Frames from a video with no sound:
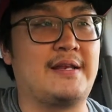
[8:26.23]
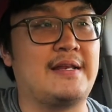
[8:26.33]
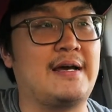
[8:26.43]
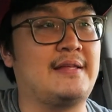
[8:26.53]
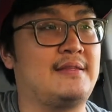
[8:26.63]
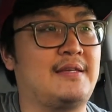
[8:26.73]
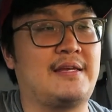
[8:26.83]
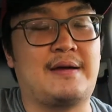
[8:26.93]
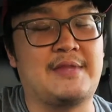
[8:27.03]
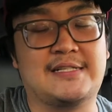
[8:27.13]
and
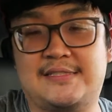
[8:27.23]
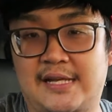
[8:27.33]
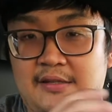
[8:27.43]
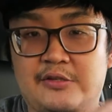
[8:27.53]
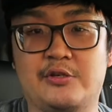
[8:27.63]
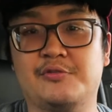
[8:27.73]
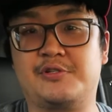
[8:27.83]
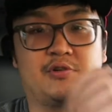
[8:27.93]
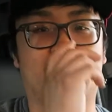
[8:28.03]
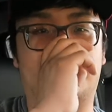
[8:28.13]
I'm not saying the used
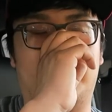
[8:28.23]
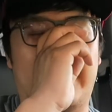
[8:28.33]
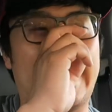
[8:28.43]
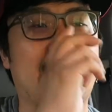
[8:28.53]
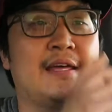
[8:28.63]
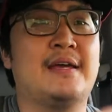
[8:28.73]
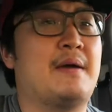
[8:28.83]
trucks are bad.